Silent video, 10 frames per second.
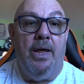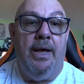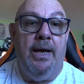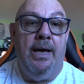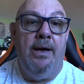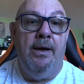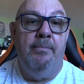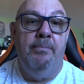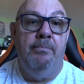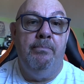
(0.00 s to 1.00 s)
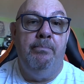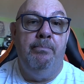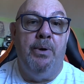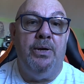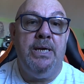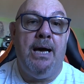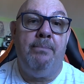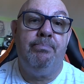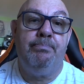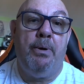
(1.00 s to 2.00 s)
But yeah,
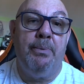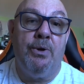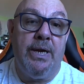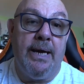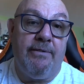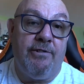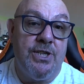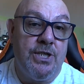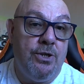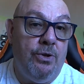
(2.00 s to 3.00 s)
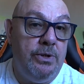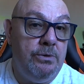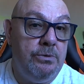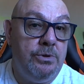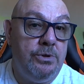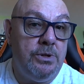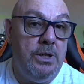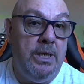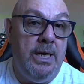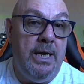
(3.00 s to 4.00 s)
I'm probably going to give Chris Coils
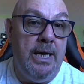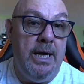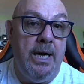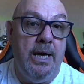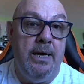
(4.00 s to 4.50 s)
a